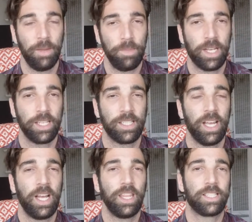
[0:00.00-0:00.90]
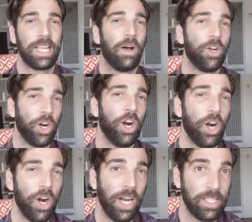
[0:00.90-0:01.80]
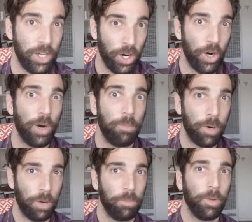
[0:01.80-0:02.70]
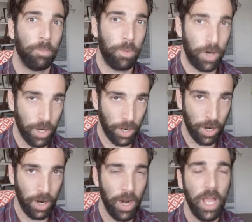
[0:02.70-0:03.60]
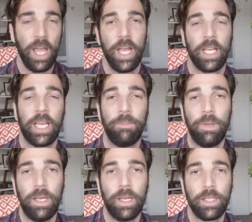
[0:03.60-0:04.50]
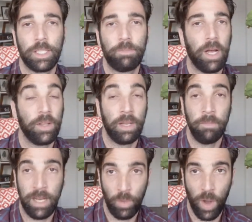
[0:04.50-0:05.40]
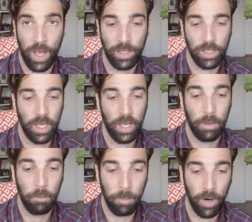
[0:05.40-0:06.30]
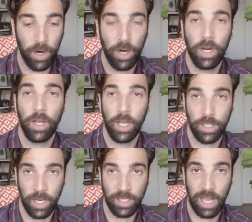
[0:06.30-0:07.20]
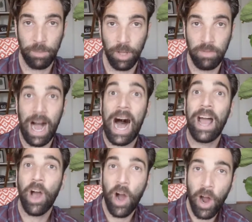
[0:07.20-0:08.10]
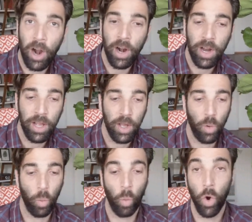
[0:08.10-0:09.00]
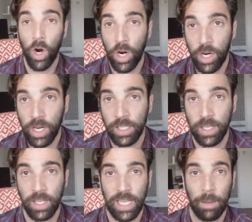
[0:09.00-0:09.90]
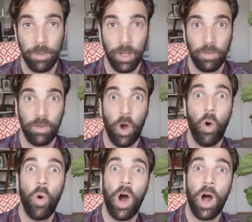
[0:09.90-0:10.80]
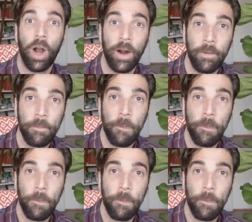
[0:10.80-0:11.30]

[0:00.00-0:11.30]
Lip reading: Because the sound as in her purple burger, can be spelled in many ways. Bird is an example of IR. Word is an example of OR.